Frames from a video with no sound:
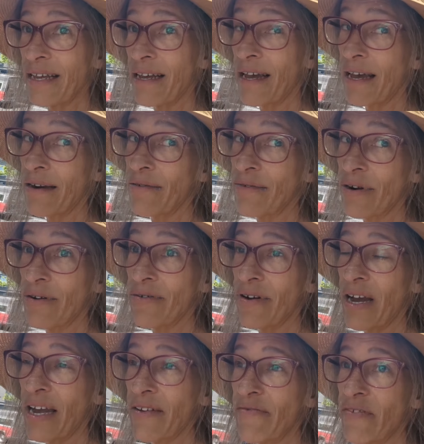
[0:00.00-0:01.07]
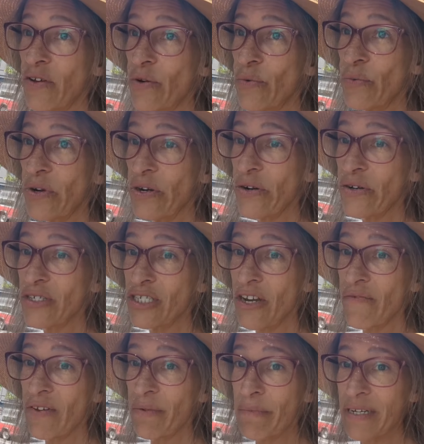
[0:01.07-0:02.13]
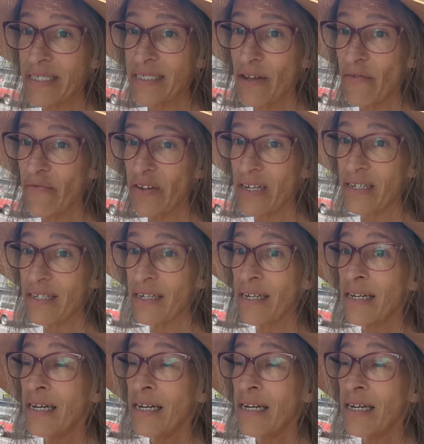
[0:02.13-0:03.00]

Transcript: I don't know. I feel weird shoving myself in